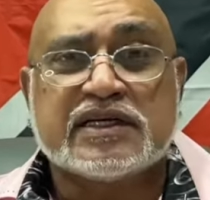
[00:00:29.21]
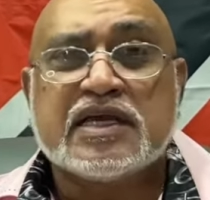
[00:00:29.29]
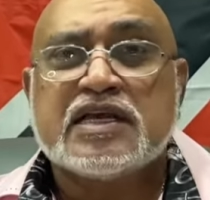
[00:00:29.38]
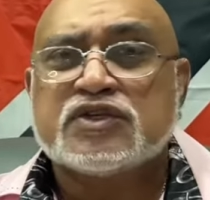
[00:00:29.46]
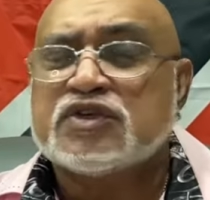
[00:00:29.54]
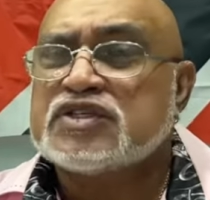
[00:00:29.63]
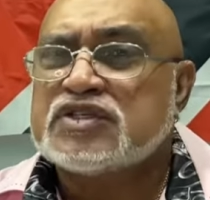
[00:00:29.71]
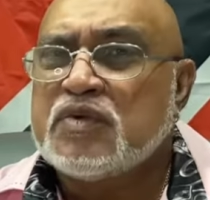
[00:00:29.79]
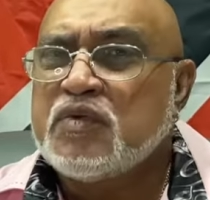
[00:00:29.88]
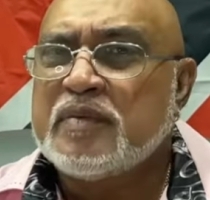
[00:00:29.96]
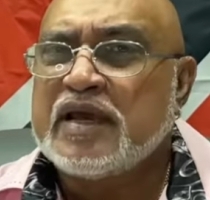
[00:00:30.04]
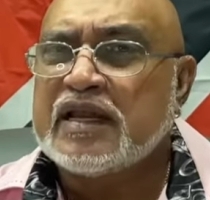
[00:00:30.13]
So some
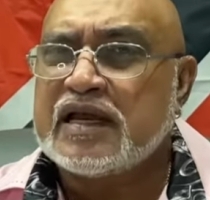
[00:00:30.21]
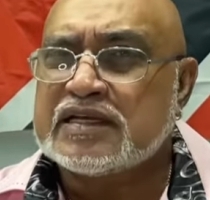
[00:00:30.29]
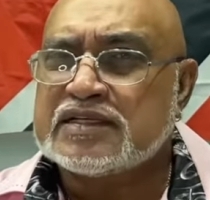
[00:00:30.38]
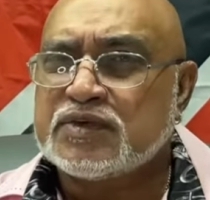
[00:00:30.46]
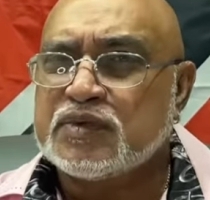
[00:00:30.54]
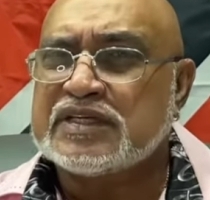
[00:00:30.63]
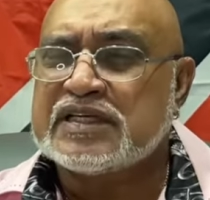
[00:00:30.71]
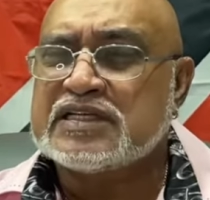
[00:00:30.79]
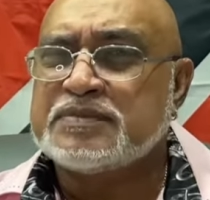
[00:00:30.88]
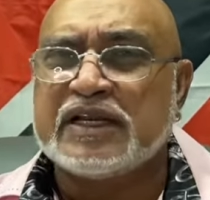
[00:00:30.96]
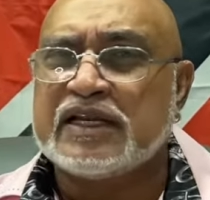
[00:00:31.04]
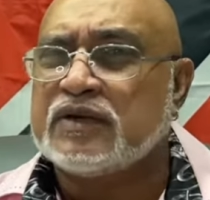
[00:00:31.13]
women are squirters,
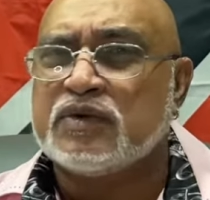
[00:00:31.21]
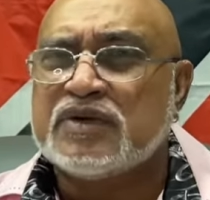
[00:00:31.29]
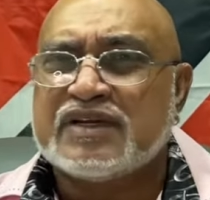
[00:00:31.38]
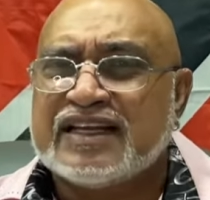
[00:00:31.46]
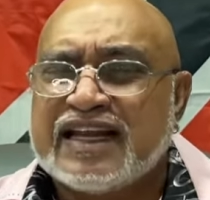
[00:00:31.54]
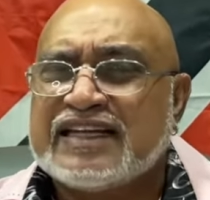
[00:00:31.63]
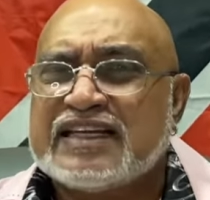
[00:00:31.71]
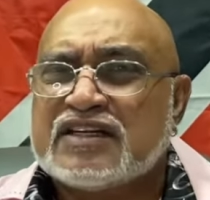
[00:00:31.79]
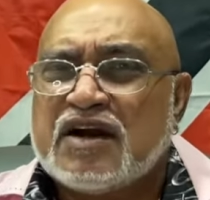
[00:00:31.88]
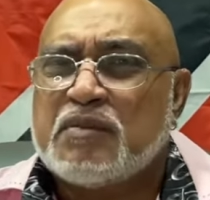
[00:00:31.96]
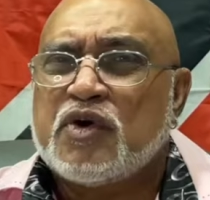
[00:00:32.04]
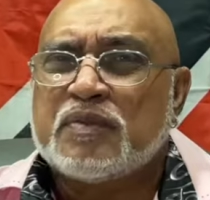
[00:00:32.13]
but they don't let it
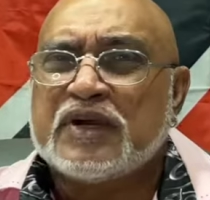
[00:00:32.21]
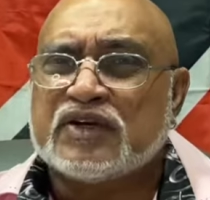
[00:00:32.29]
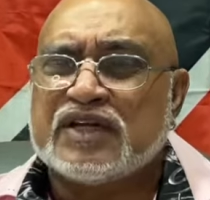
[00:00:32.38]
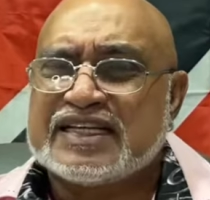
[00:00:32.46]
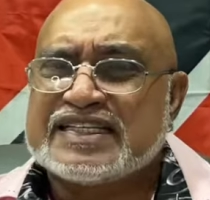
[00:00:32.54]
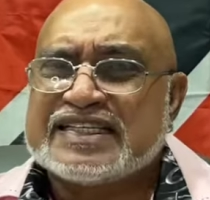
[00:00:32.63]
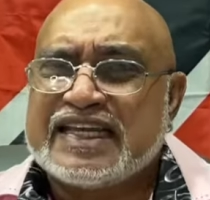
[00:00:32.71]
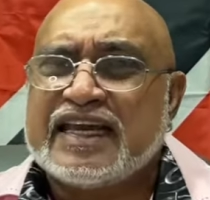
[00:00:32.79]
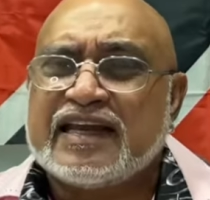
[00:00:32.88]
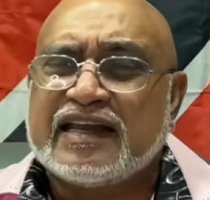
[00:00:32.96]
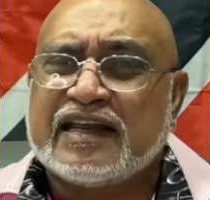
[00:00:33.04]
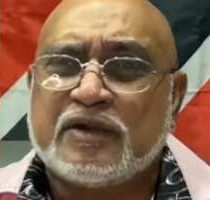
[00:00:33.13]
come out because they're
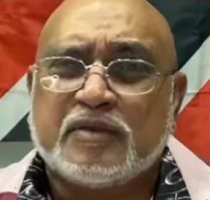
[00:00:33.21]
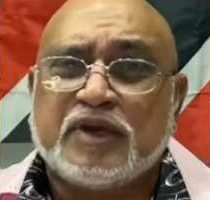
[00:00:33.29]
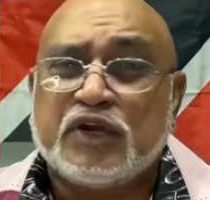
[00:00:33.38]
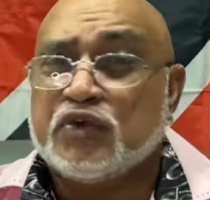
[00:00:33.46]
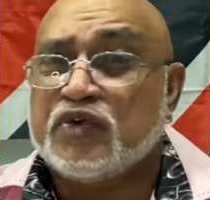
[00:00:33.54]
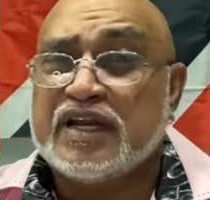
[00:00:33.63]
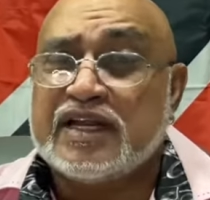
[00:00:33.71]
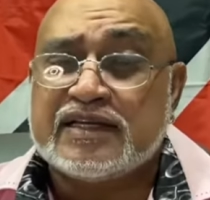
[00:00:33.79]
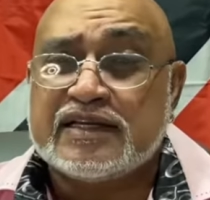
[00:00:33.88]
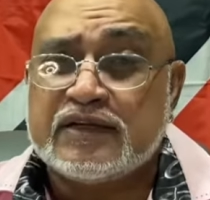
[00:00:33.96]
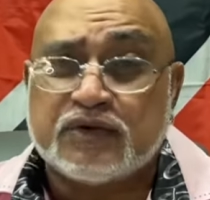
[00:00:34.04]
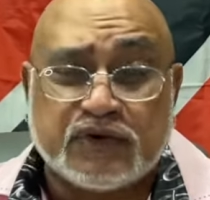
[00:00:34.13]
scared that they'll be
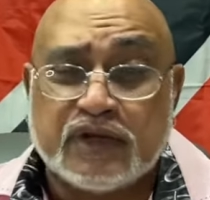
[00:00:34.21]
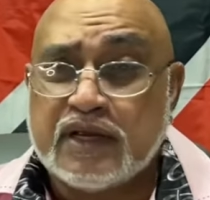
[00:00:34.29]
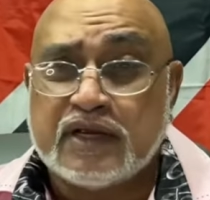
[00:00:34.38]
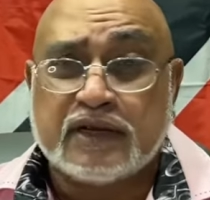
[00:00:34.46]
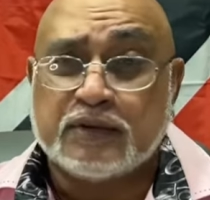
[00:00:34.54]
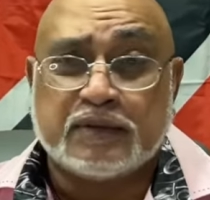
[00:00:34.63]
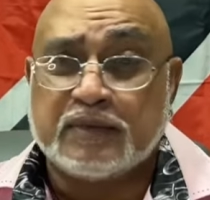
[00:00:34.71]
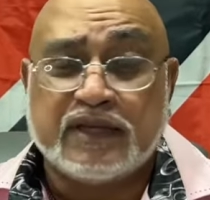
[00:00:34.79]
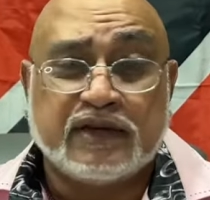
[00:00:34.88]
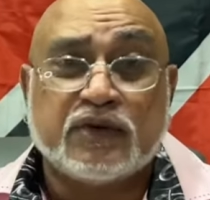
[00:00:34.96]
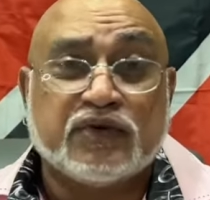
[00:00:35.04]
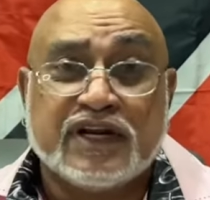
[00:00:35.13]
urinating or they will be
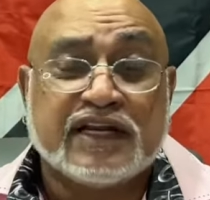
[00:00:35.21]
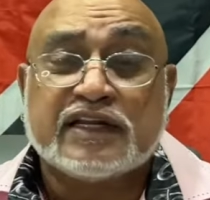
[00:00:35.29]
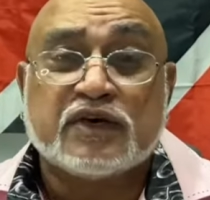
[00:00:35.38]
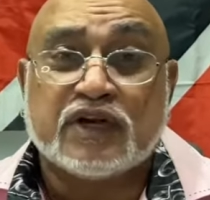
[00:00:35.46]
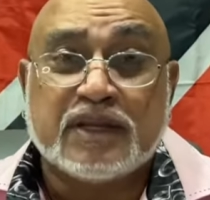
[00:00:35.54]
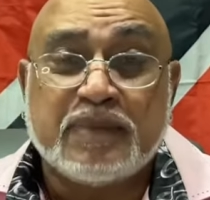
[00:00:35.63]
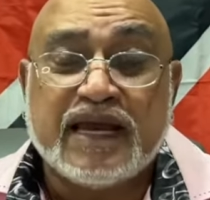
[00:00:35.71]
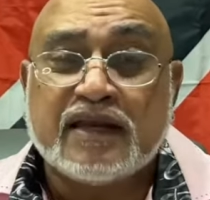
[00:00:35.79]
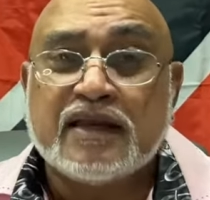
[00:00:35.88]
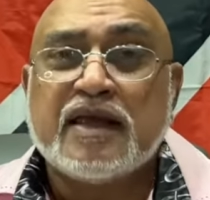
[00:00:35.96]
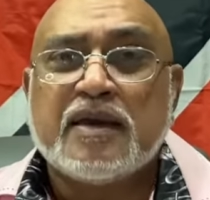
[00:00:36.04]
urinating on the bed.